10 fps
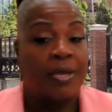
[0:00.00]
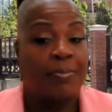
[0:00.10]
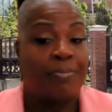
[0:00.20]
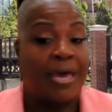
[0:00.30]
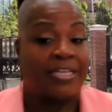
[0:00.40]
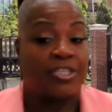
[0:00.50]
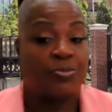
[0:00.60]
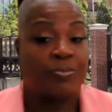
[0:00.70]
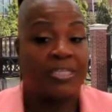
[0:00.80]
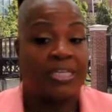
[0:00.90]

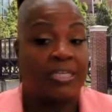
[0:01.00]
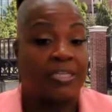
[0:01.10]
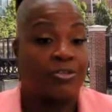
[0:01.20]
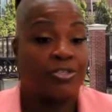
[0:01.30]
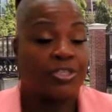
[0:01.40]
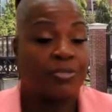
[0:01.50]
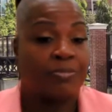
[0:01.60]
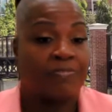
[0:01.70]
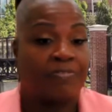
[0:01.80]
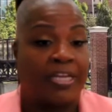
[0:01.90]
management and leadership
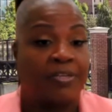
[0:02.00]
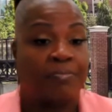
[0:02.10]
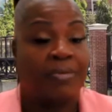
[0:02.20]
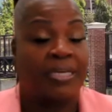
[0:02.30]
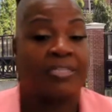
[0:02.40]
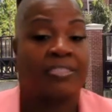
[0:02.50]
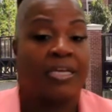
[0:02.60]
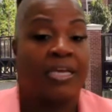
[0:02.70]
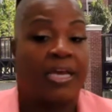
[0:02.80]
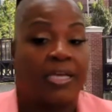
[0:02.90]
development,
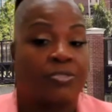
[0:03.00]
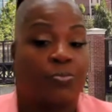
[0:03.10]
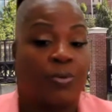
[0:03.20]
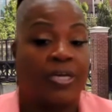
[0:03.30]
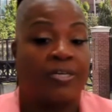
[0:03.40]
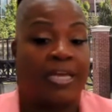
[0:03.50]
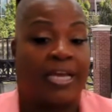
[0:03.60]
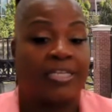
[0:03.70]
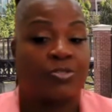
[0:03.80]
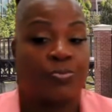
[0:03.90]
as well
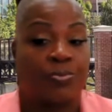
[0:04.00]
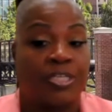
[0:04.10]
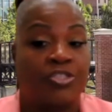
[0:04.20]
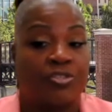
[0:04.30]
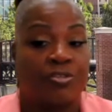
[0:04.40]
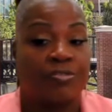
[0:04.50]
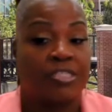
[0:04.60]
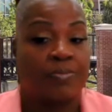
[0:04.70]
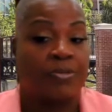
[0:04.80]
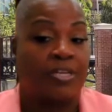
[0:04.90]
as regional
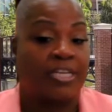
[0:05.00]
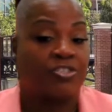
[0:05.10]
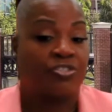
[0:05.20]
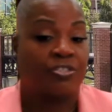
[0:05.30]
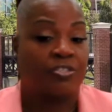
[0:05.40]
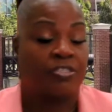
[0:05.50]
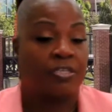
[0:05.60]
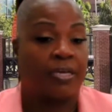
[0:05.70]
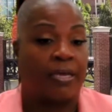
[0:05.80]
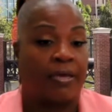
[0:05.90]
simulations
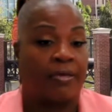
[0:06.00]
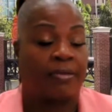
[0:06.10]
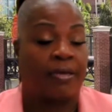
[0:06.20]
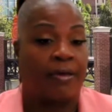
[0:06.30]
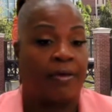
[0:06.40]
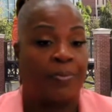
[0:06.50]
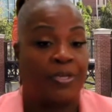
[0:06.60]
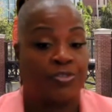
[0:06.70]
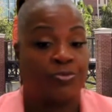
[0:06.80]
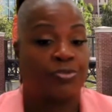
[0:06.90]
and
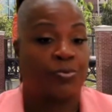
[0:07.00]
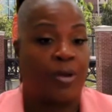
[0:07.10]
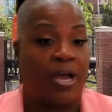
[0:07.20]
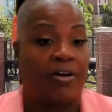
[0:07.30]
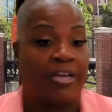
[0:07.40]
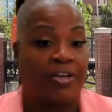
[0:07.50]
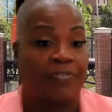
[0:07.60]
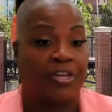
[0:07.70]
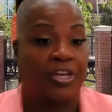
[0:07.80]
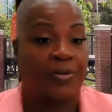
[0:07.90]
issues around
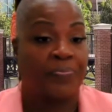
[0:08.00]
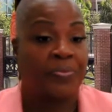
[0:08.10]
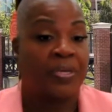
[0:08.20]
healthcare.